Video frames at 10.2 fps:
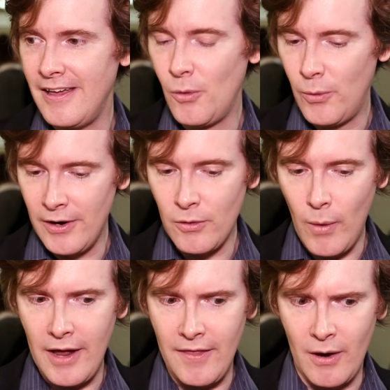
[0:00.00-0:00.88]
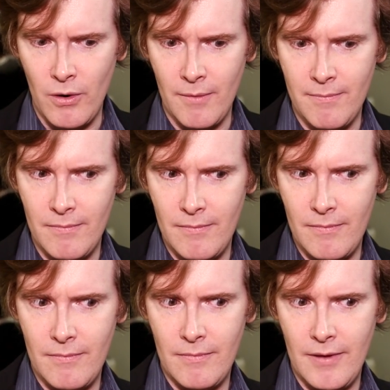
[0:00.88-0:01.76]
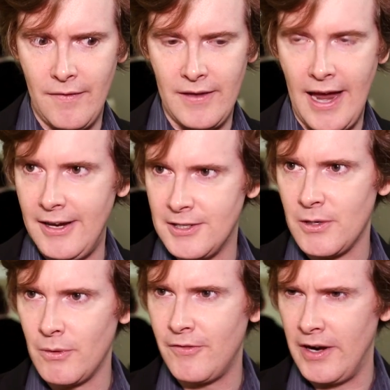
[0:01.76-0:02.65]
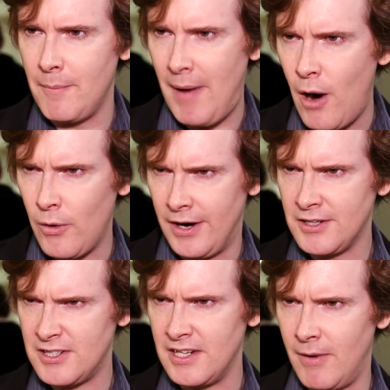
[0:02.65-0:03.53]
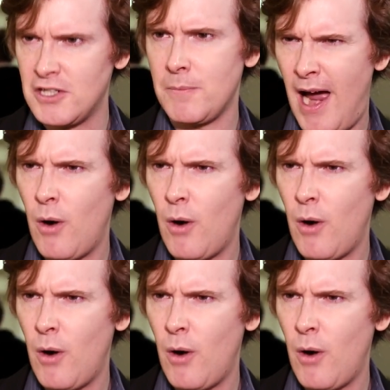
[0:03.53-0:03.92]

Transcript: In a weird way, they were in the 80s, they were very empowering to see a bunch of